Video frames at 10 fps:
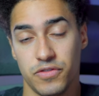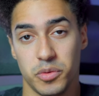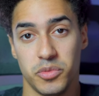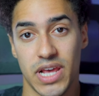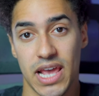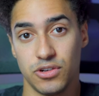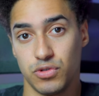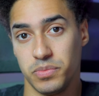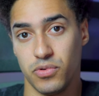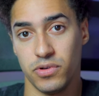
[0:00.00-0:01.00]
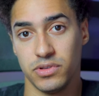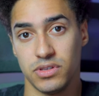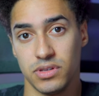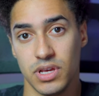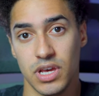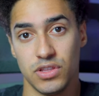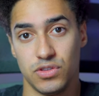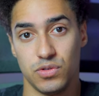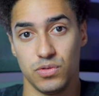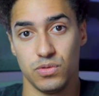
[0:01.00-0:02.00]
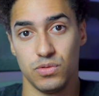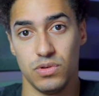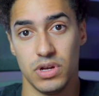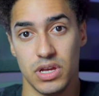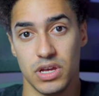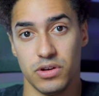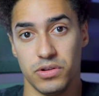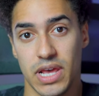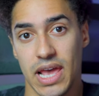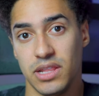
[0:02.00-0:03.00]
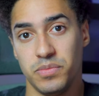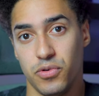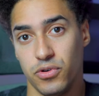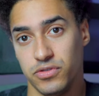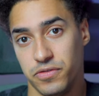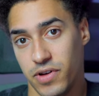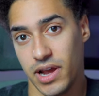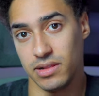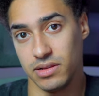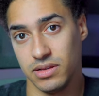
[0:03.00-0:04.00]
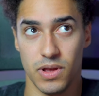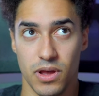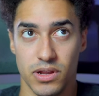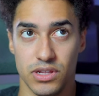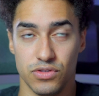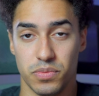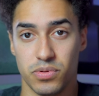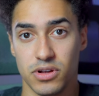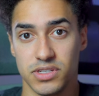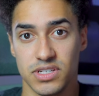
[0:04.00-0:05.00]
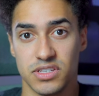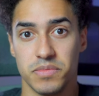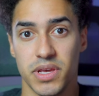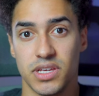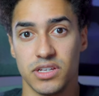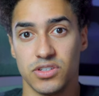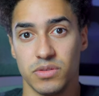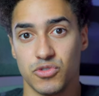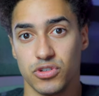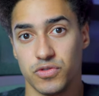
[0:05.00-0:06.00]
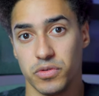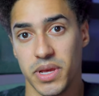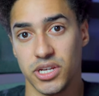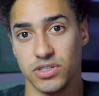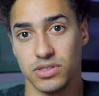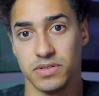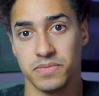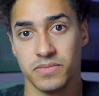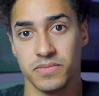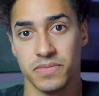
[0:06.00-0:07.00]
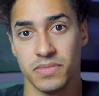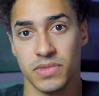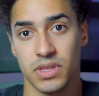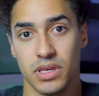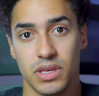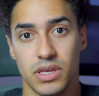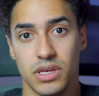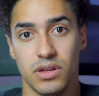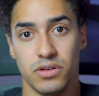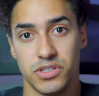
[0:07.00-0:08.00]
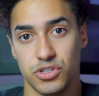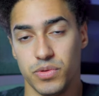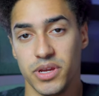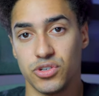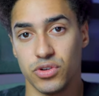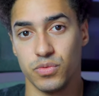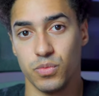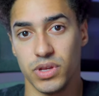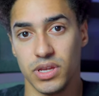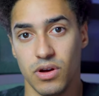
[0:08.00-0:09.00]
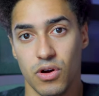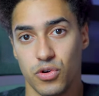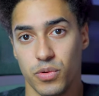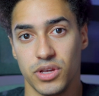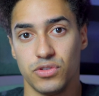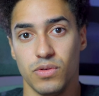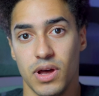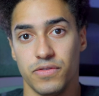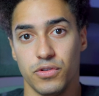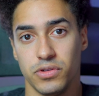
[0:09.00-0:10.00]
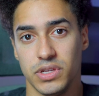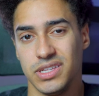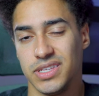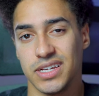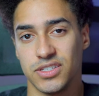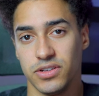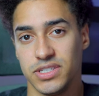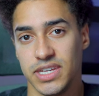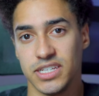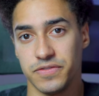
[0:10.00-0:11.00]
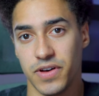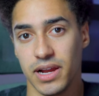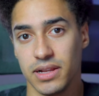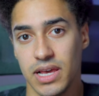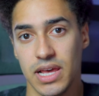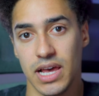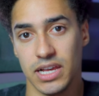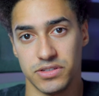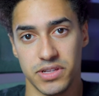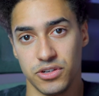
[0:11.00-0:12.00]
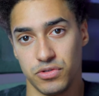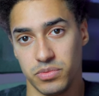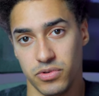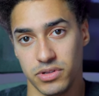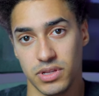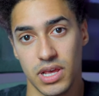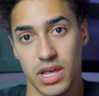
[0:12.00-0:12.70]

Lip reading: from an entry point to an endpoint file, and in the process, making some transformation. In our situation, we are going to have an index.ts file as an entry point.